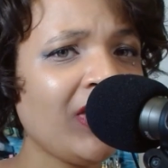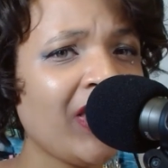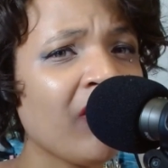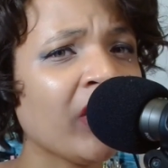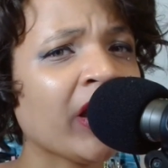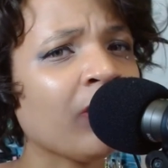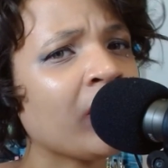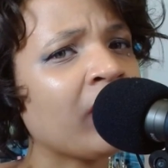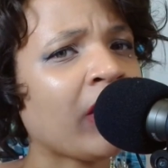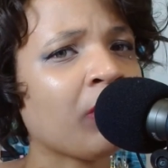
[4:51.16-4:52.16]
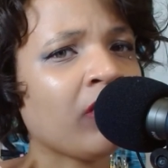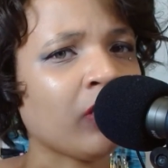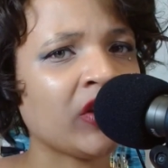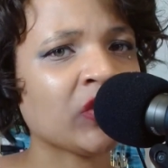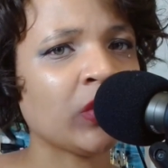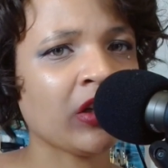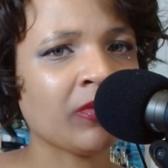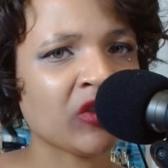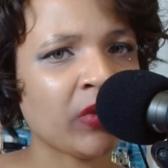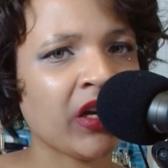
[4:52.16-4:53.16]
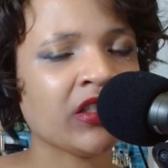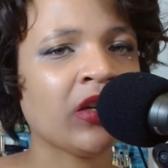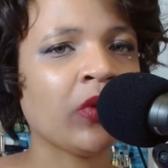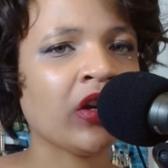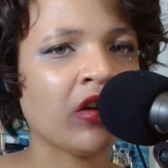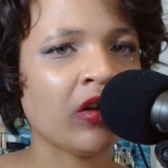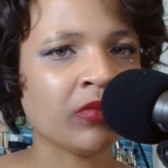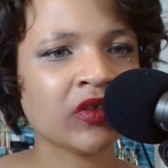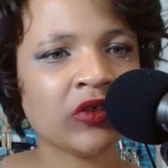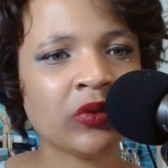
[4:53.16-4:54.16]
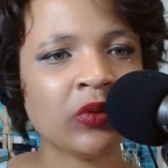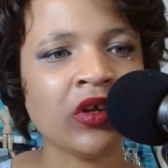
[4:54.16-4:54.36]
I feel like I've really found my voice when it comes to painting, when it comes to